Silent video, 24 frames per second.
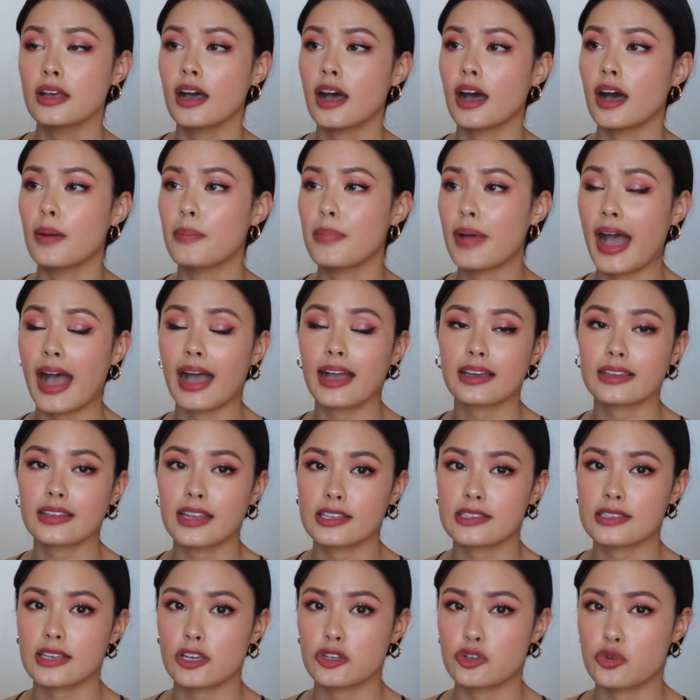a bag
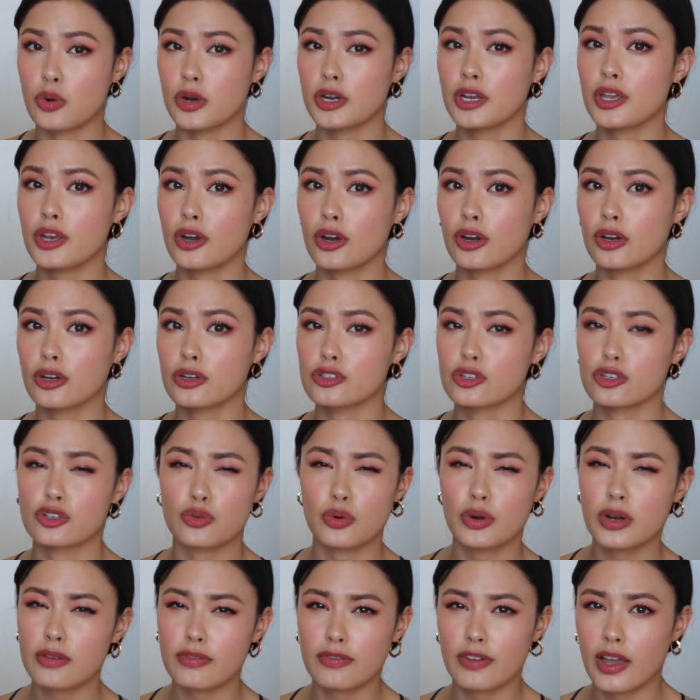that's like 20 years or
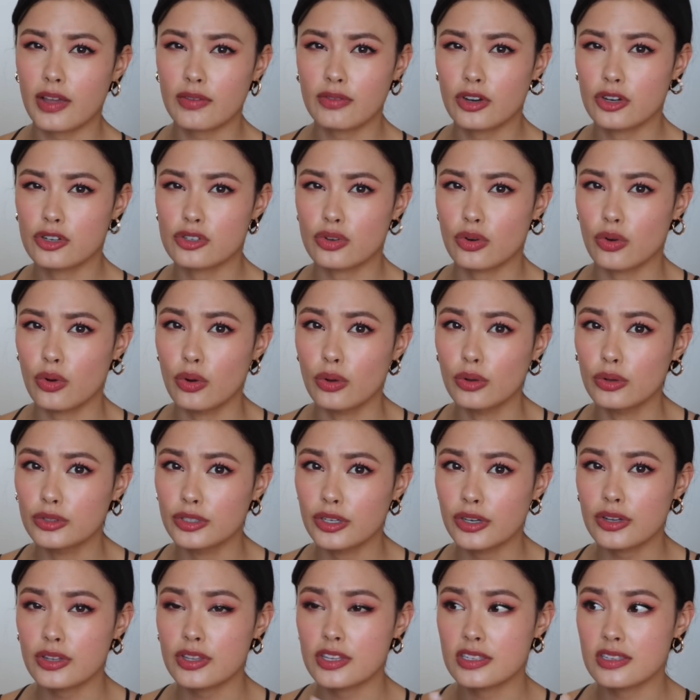25 years or
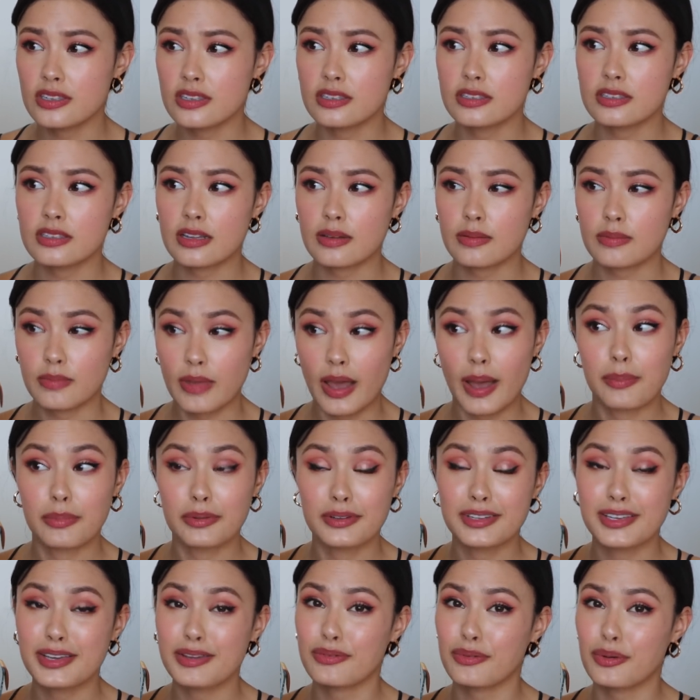older. This is, I
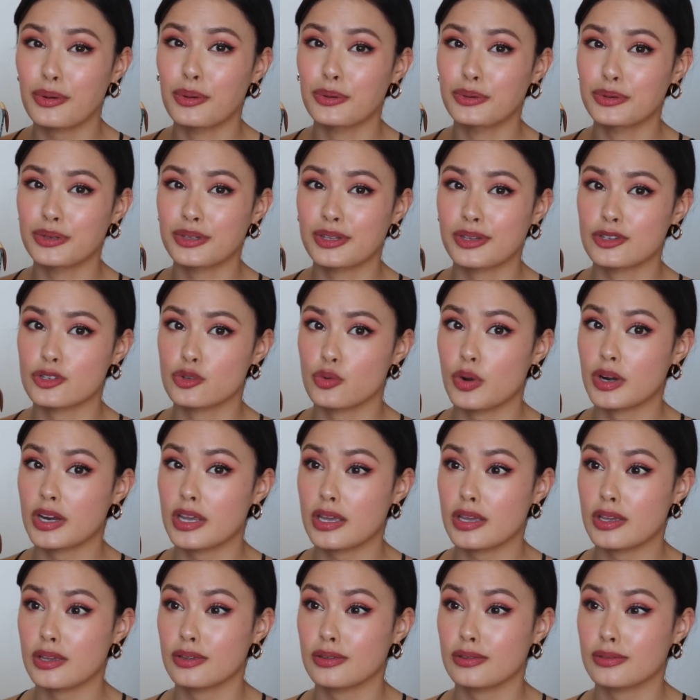believe, older than
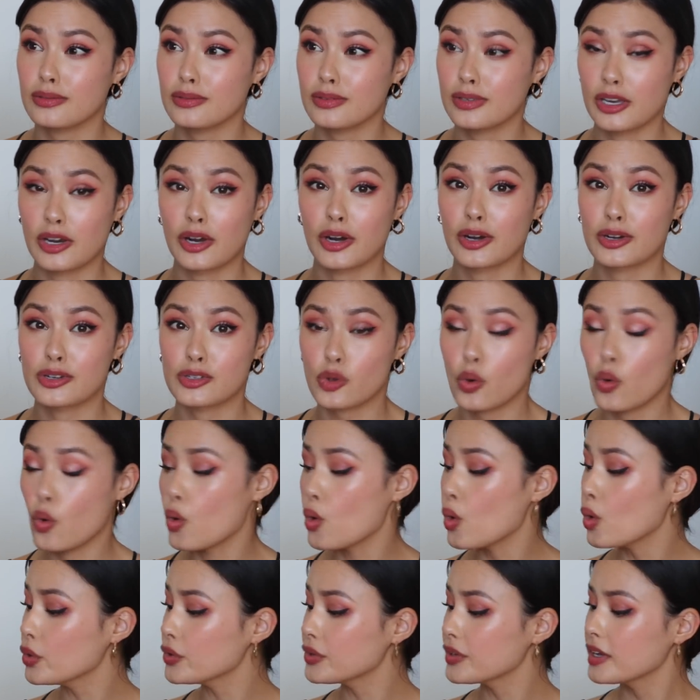20 years
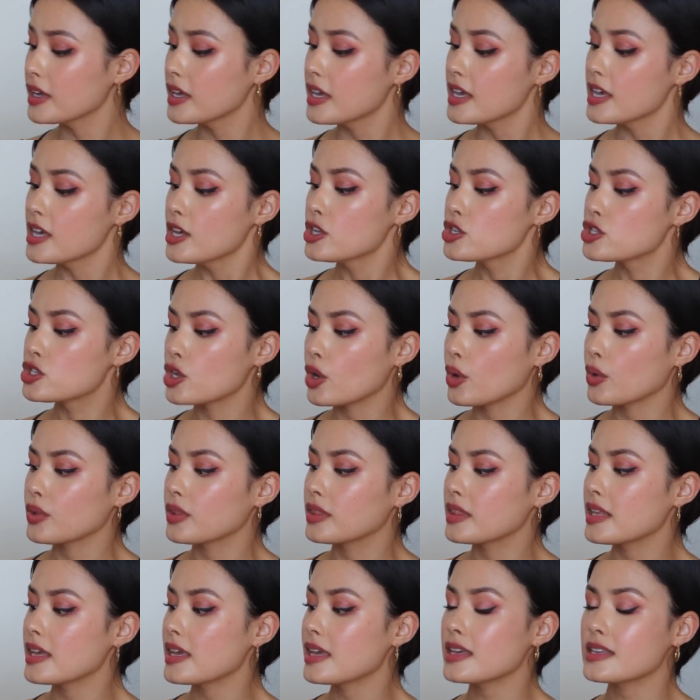old. So
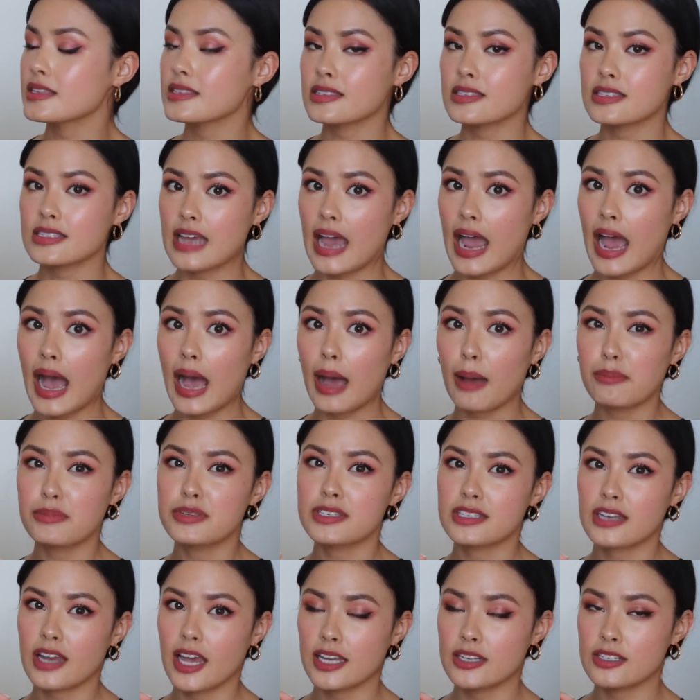these tabs
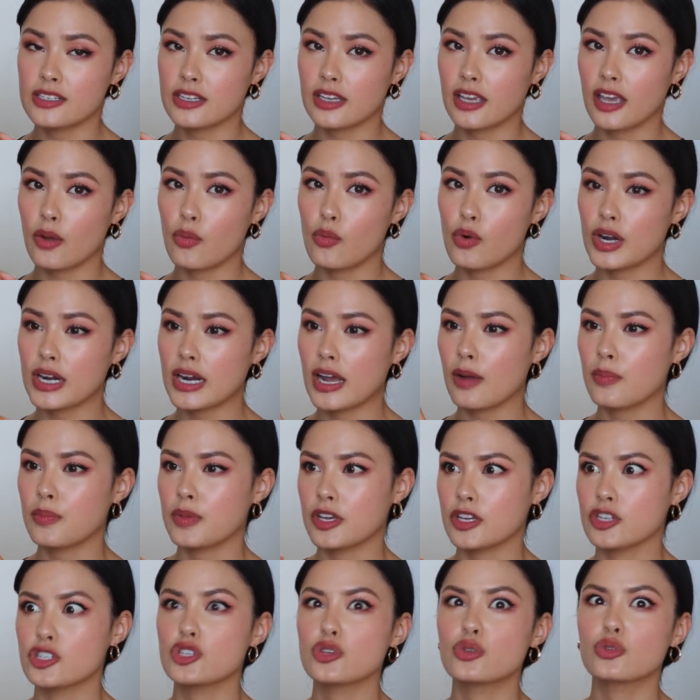tend to get worn out
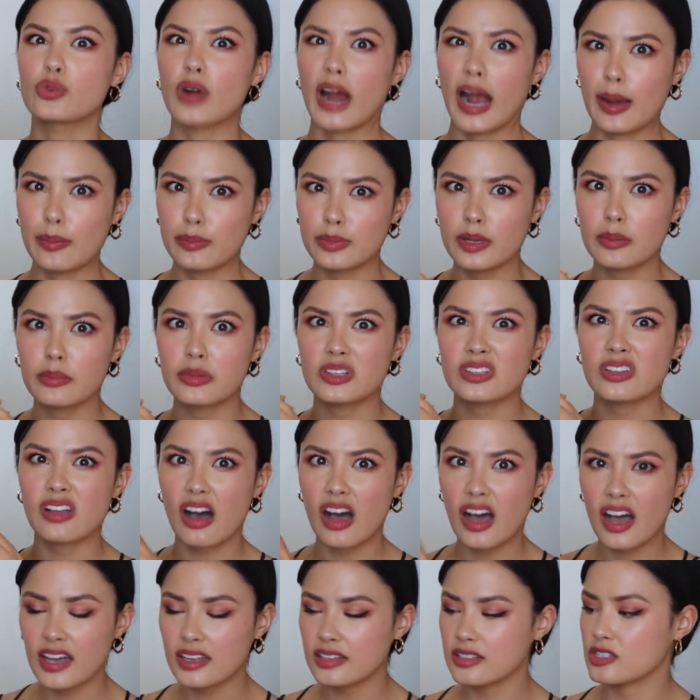because you grab them a
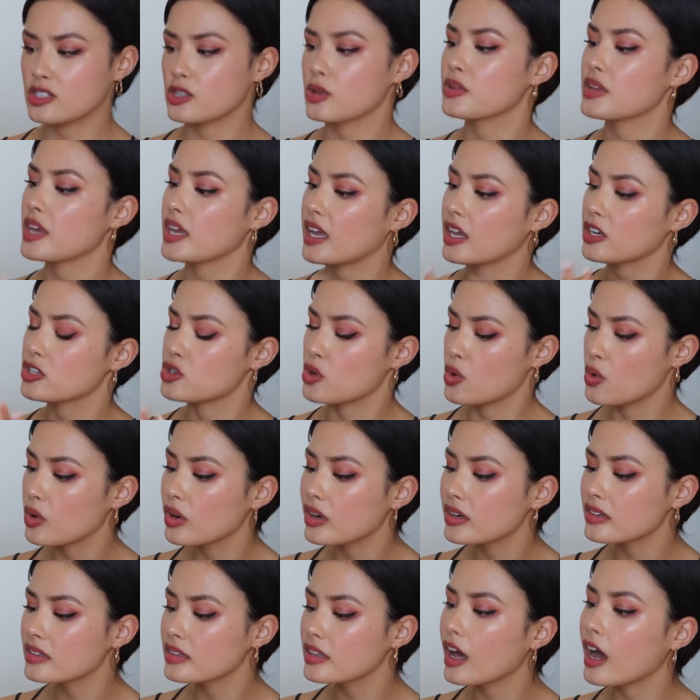lot, so they get
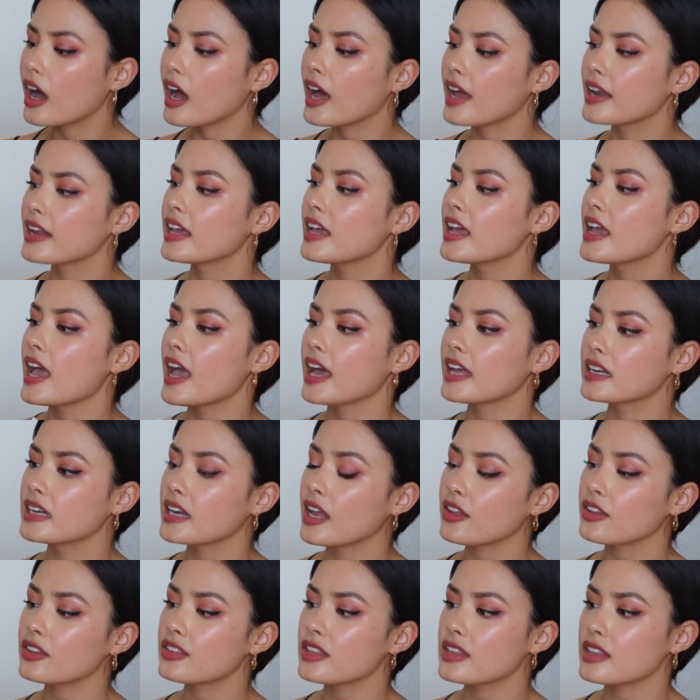torn a lot. And
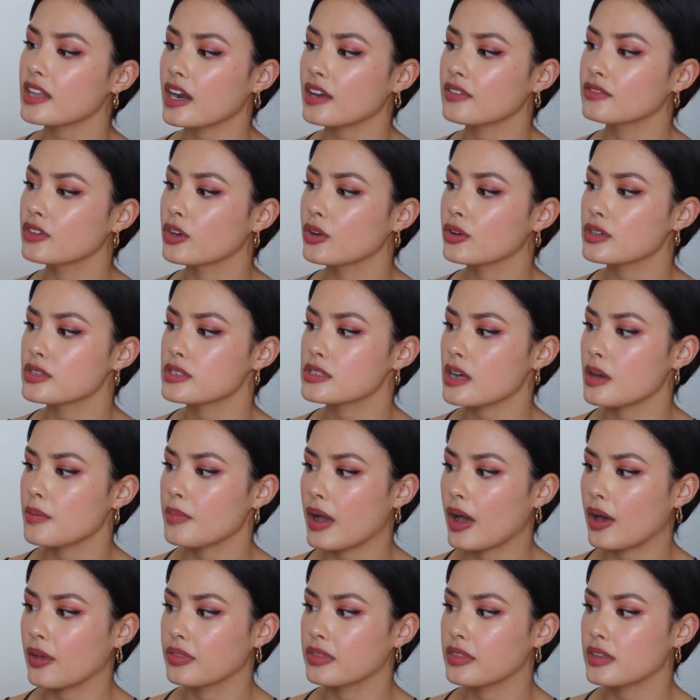another thing that I've noticed
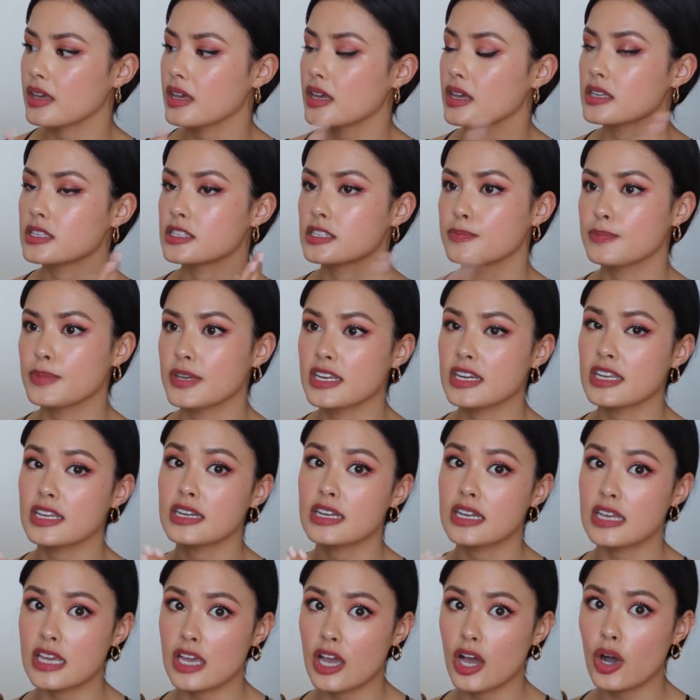about the Speedy
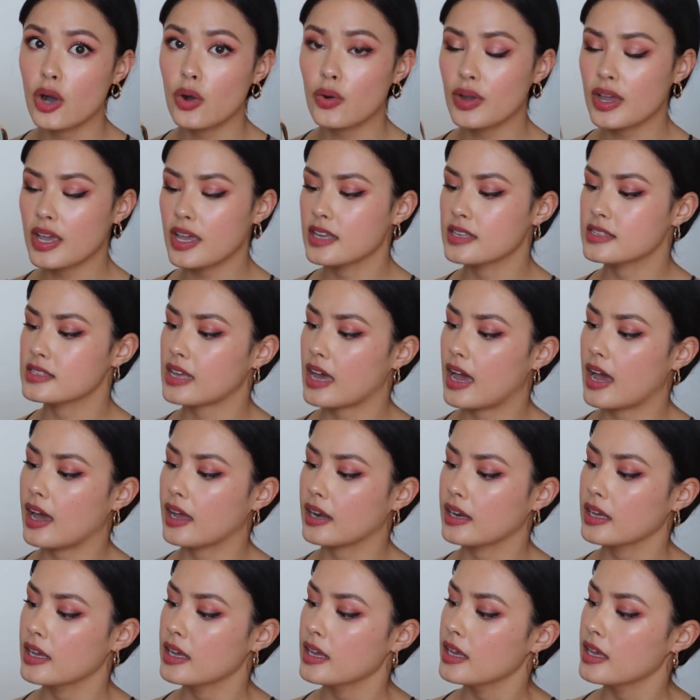Neo is that
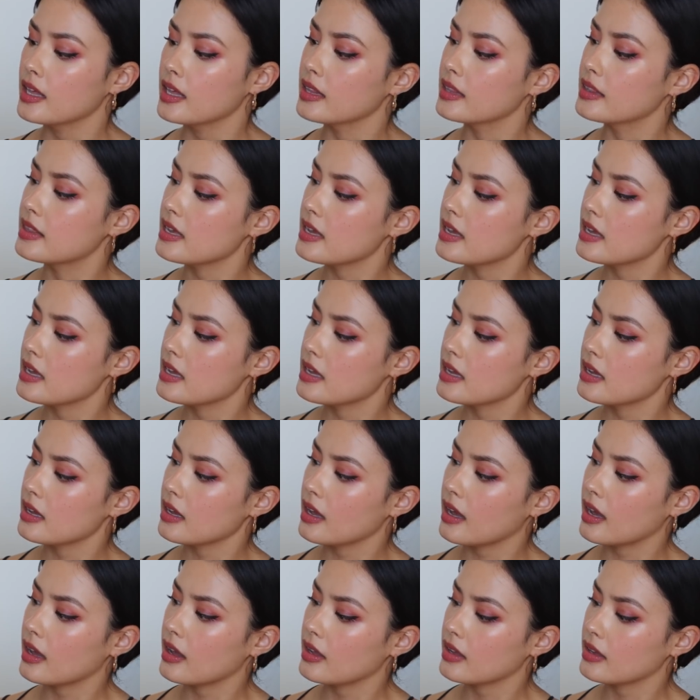the
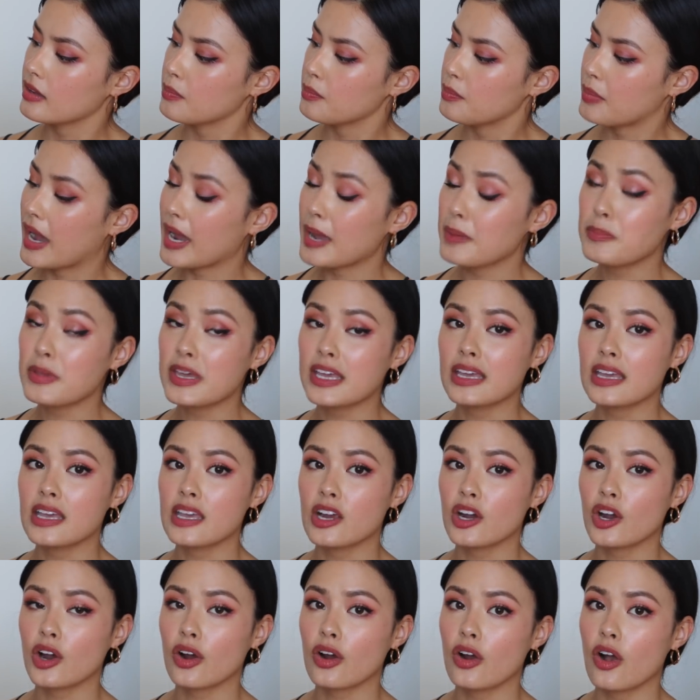piping
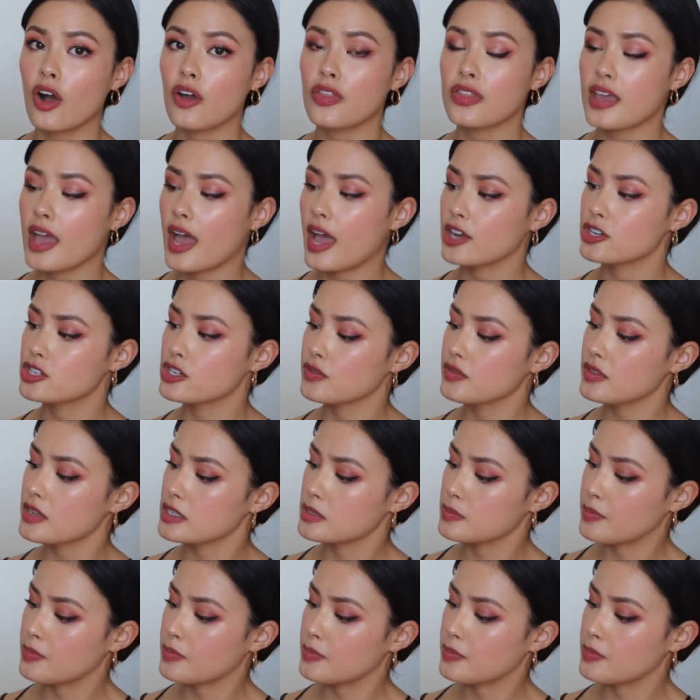here on the edge of these